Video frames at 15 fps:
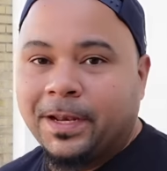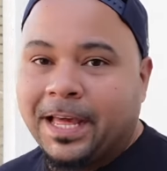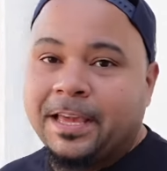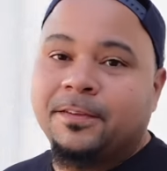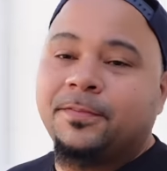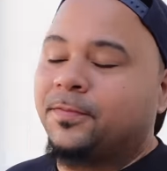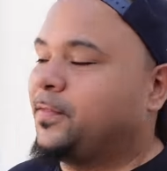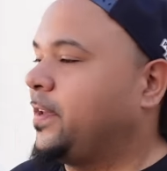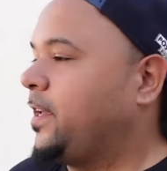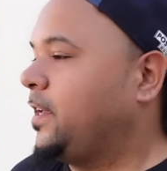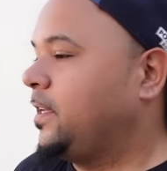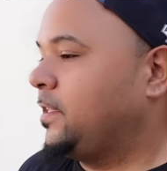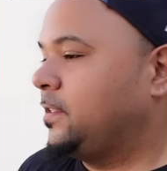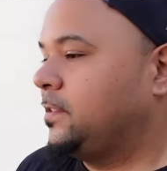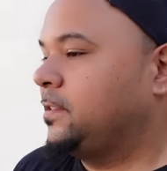with life,
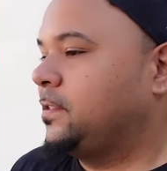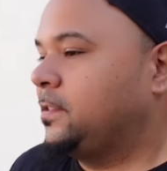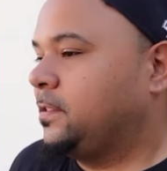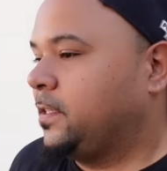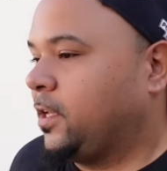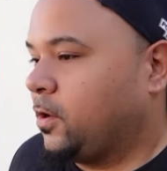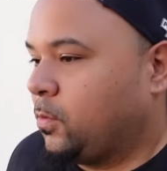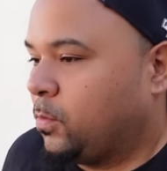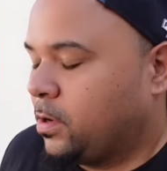and deal